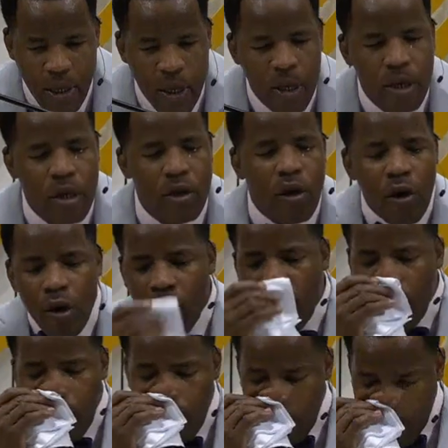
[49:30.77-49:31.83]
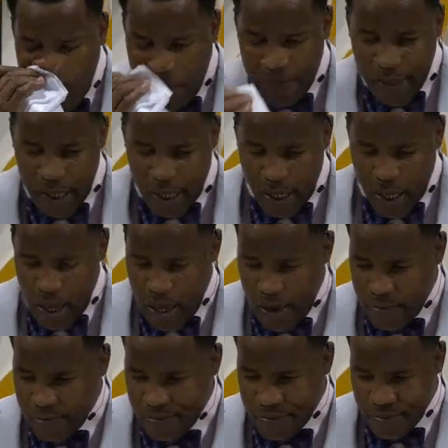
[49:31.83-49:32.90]
You know, something.
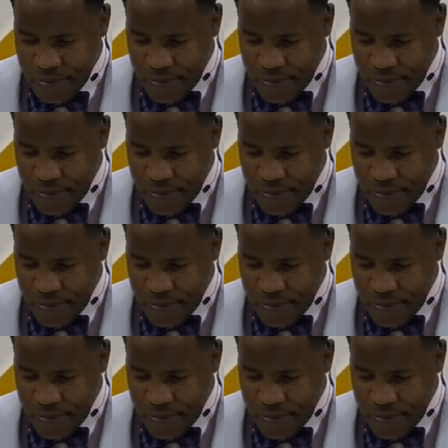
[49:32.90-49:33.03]
Um,